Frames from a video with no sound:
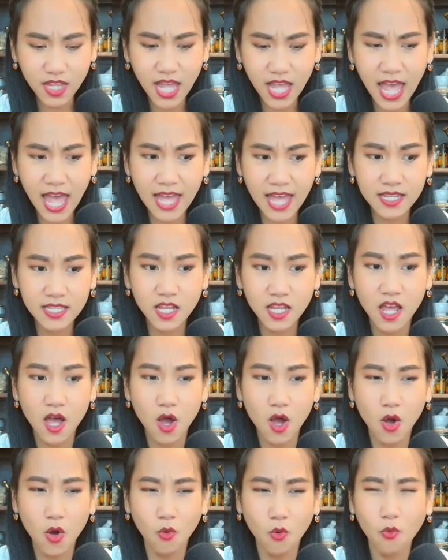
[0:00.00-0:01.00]
And
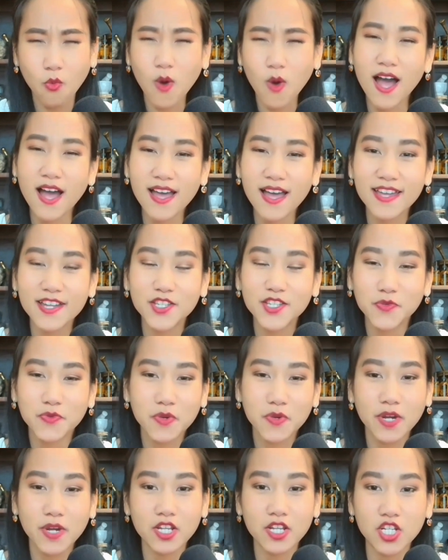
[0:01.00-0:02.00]
why do
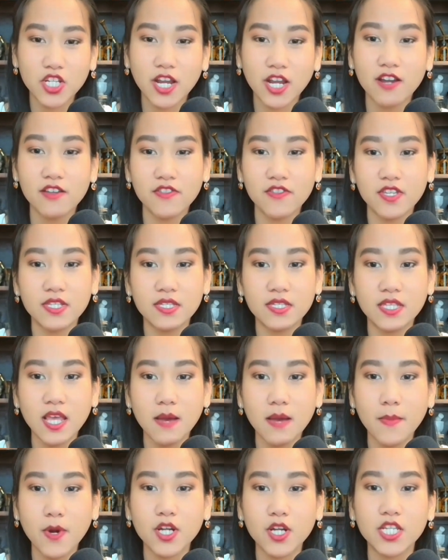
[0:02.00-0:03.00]
we want to share this
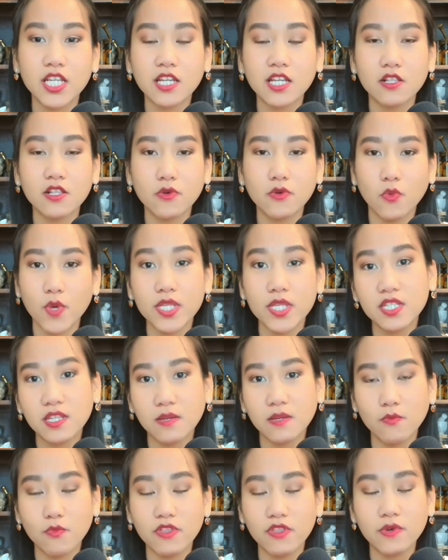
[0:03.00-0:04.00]
particular
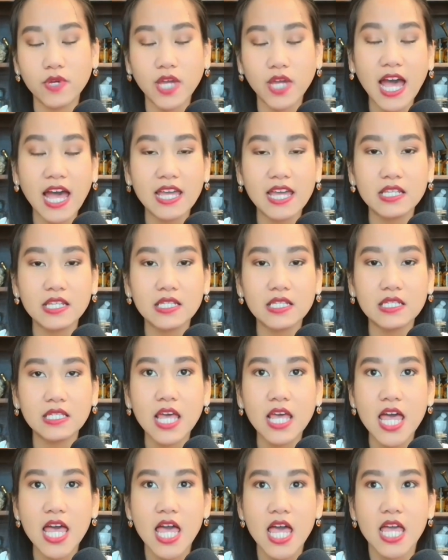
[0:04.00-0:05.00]
wisdom with you guys?
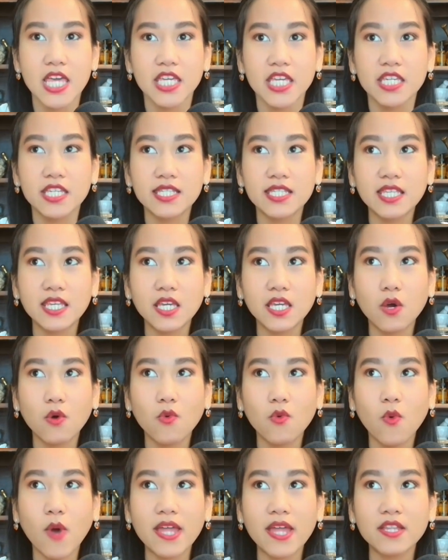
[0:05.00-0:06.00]
You see,
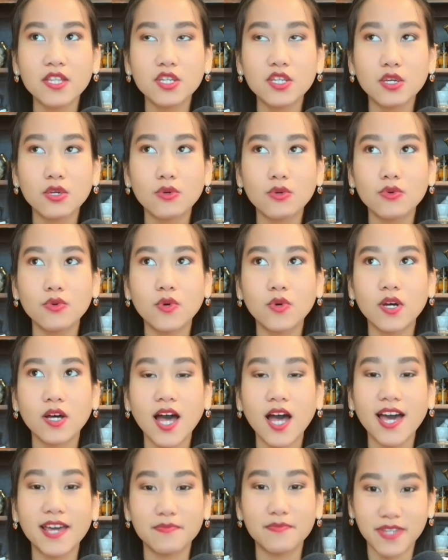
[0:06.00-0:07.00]
when you
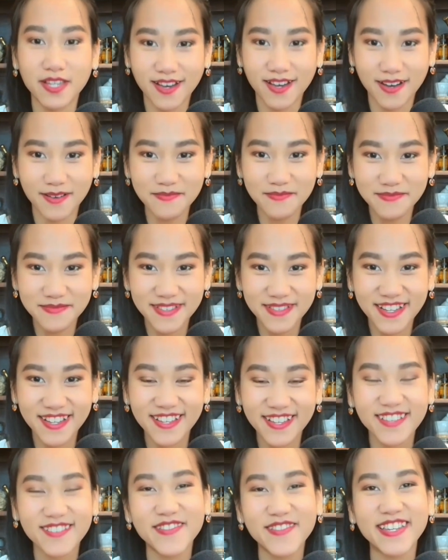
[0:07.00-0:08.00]
unbecome,
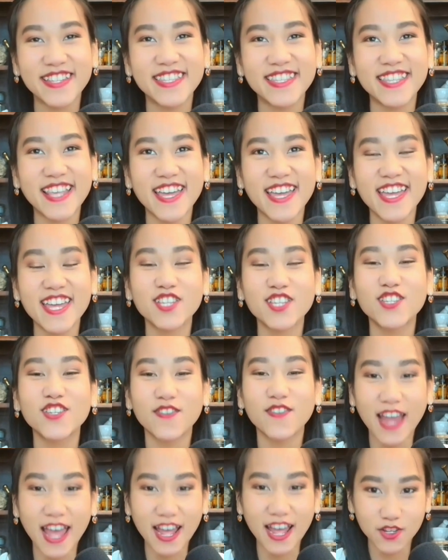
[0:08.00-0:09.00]
we can say into
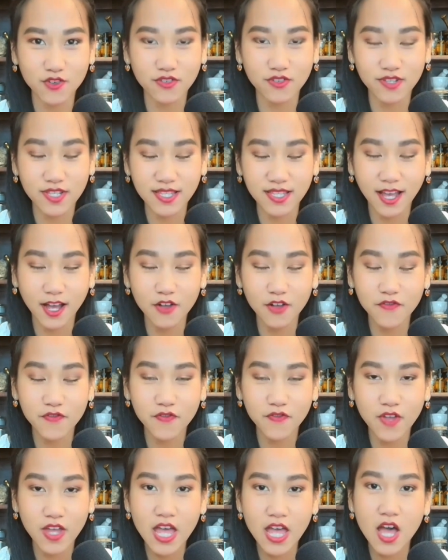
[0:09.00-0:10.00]
your natural
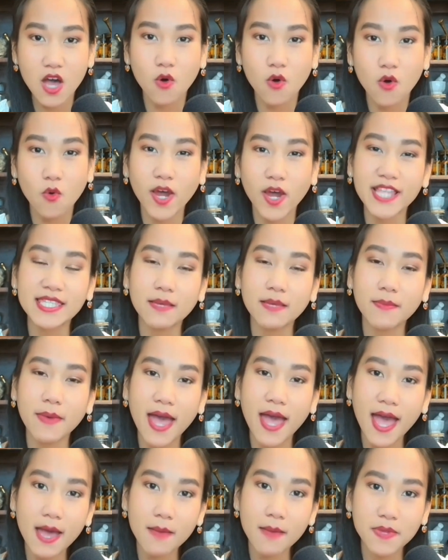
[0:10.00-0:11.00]
self, what ends up
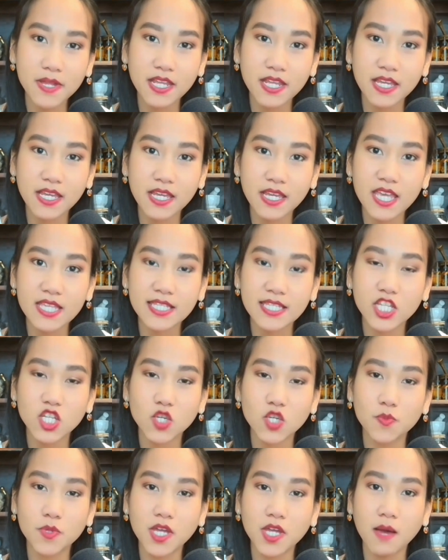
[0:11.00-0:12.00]
happening is that
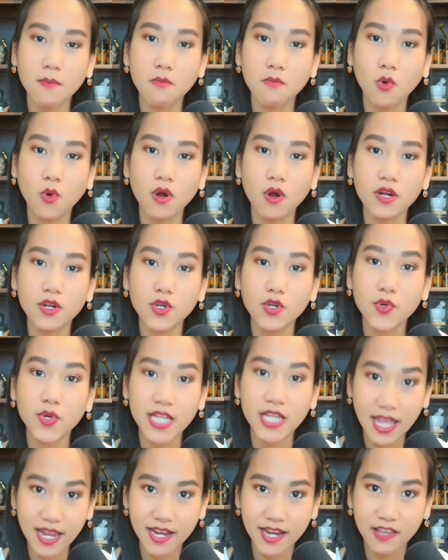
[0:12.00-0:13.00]
you become more
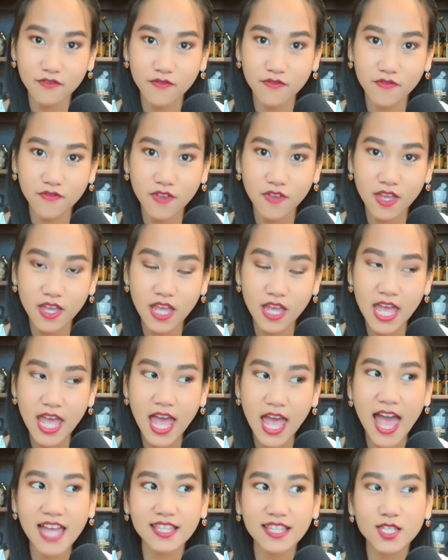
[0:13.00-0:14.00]
creative.
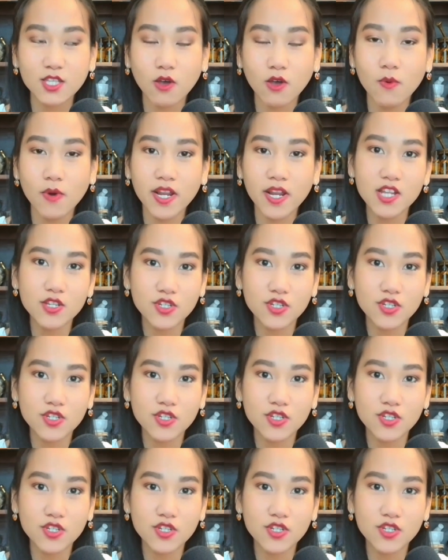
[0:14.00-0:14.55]
And so I want to